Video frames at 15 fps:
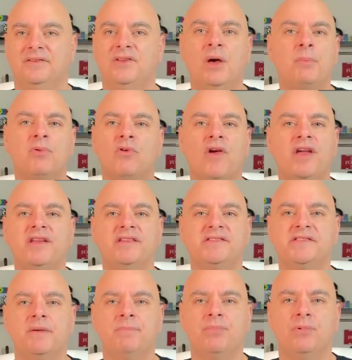Number 8 is
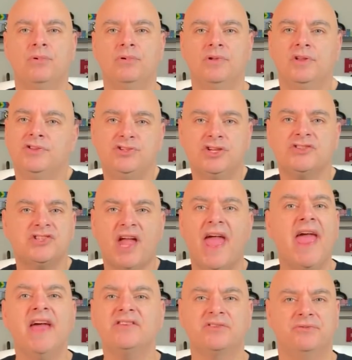simple. Just
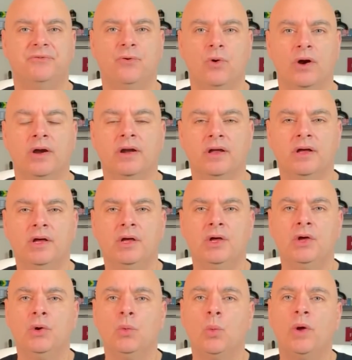ask for it.
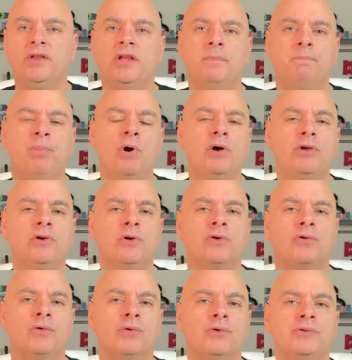When you book your
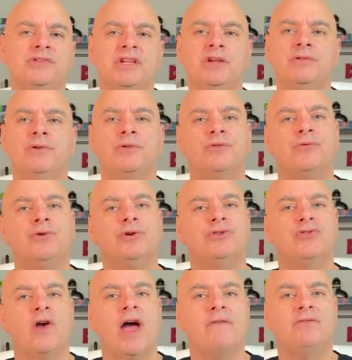cruise, either through your
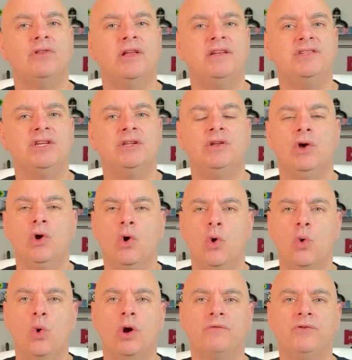travel agent
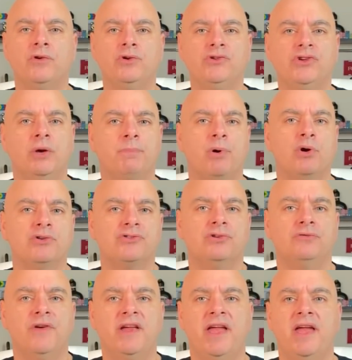or if you're using a
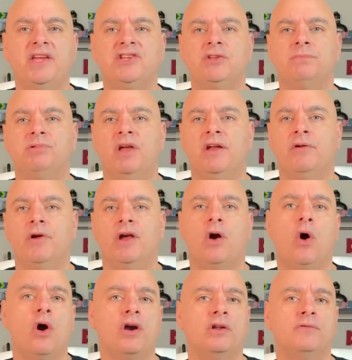personal vacation planner at
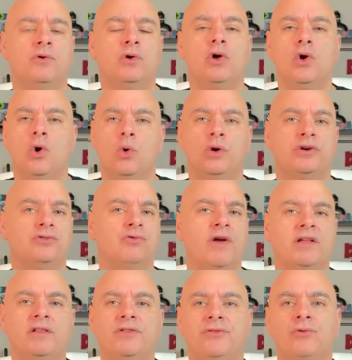Carnival or
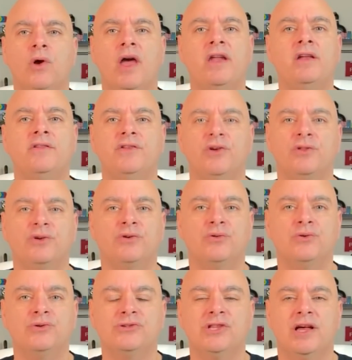directly through any of the other
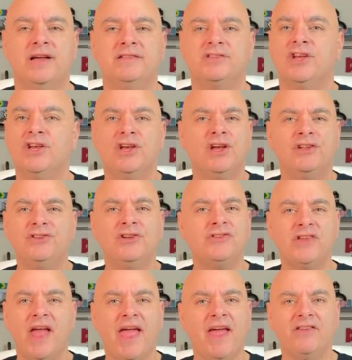cruise lines,
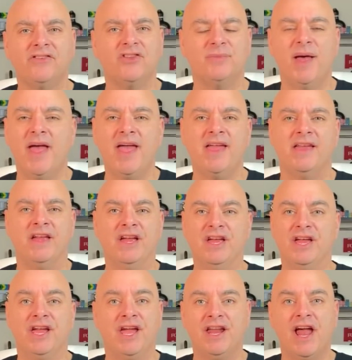just ask them, hey,
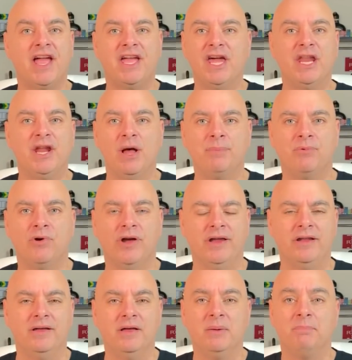can I get an
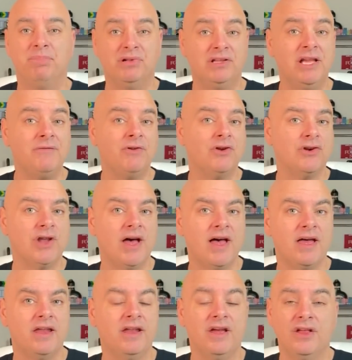upgrade? Believe it or
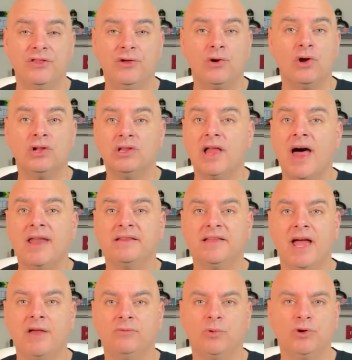not, there are a lot of
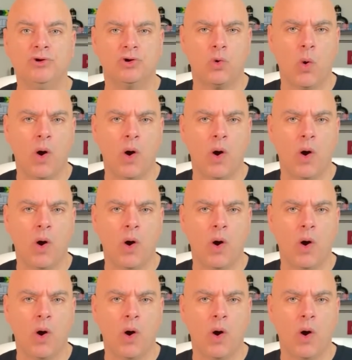times where you'll